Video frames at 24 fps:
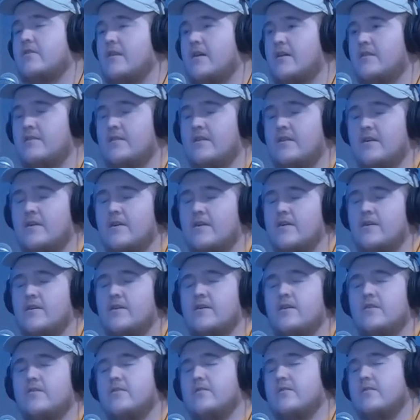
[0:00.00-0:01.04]
you're yeah. out
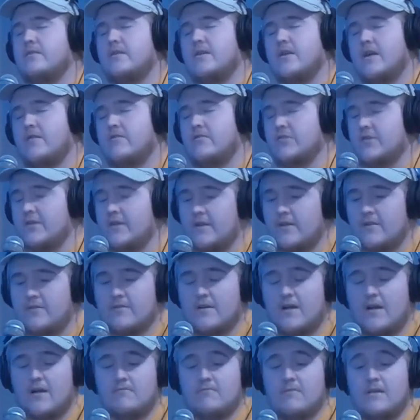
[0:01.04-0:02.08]
there, you're you have your
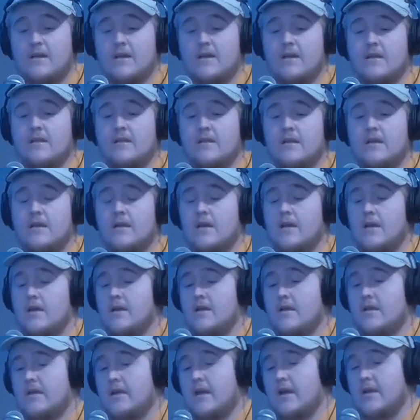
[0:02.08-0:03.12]
heater on, man.
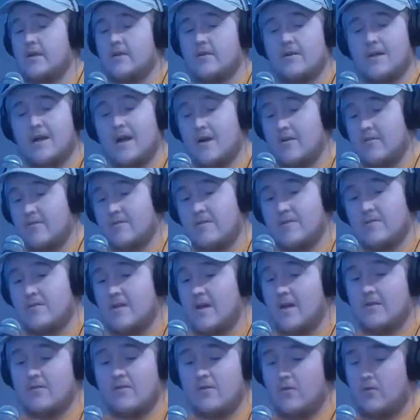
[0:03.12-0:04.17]
You got your aqua
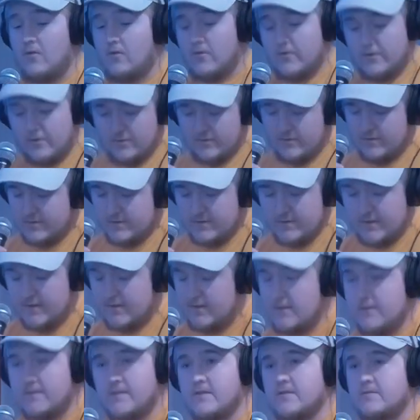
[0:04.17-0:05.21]
view down the hole. You just
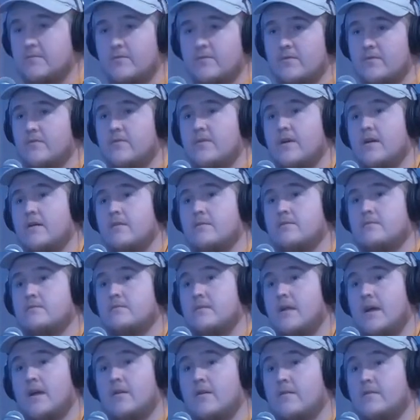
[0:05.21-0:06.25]
see these fish moving around.
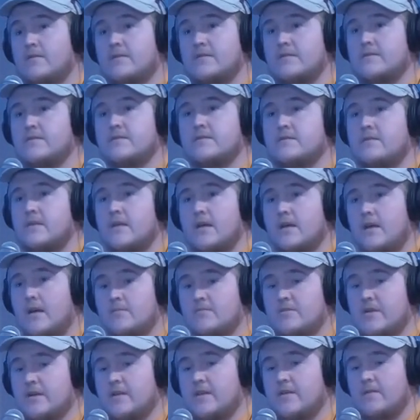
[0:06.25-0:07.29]
Now it's just the uh,
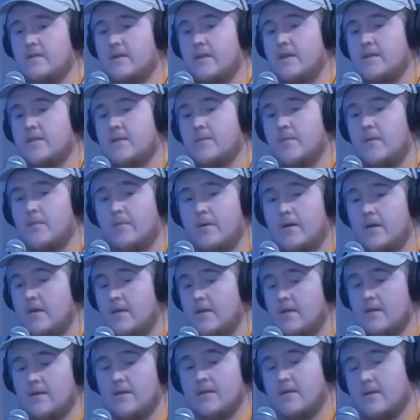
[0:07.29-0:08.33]
objective to get them to
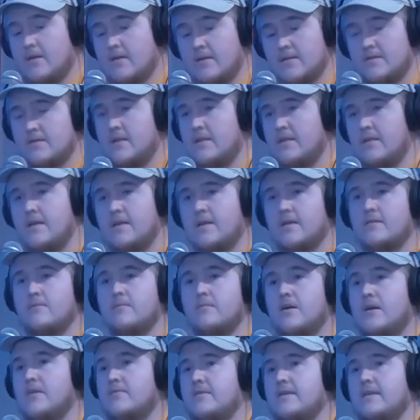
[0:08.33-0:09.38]
bite is the
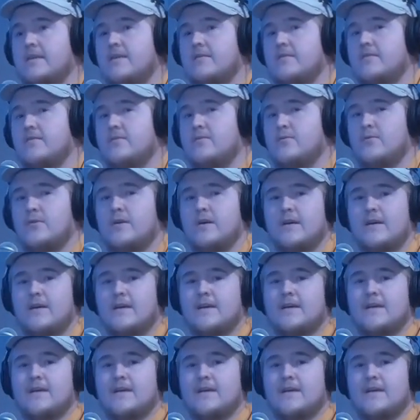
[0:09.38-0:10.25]
thing. But I mean, if you